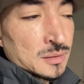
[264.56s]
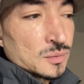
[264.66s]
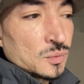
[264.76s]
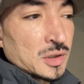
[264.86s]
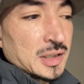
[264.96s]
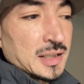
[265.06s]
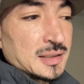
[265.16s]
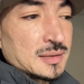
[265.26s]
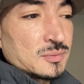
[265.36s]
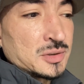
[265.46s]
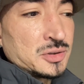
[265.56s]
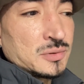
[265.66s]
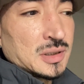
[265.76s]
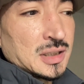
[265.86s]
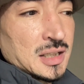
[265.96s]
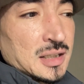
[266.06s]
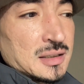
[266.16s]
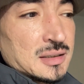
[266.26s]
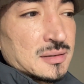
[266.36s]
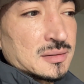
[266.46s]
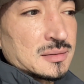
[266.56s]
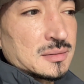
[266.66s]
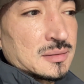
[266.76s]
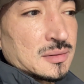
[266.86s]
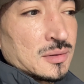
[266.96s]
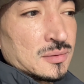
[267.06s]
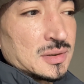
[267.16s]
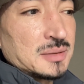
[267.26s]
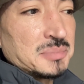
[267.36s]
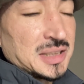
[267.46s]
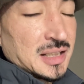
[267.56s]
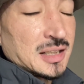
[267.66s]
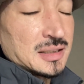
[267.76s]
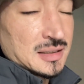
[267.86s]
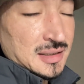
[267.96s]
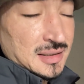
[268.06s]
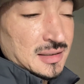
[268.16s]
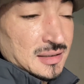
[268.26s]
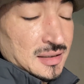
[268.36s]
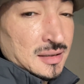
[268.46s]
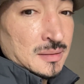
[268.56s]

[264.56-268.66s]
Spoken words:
Whereas when you are God's only begotten son,